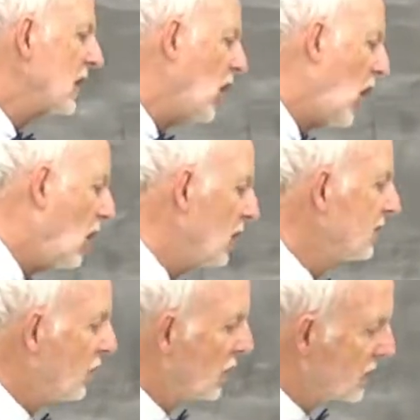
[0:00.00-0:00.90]
law
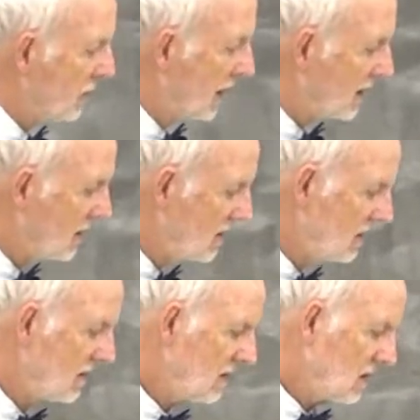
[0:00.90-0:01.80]
enforcement,
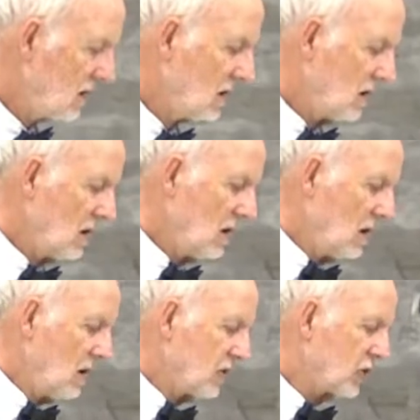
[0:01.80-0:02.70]

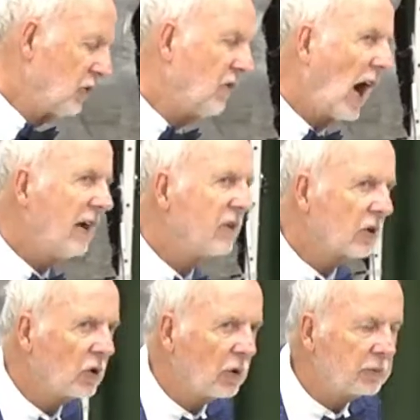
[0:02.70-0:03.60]
survivor
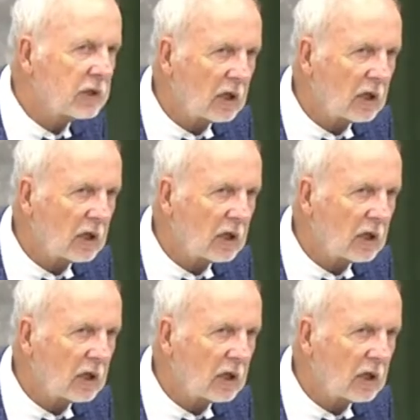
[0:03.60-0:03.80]
groups,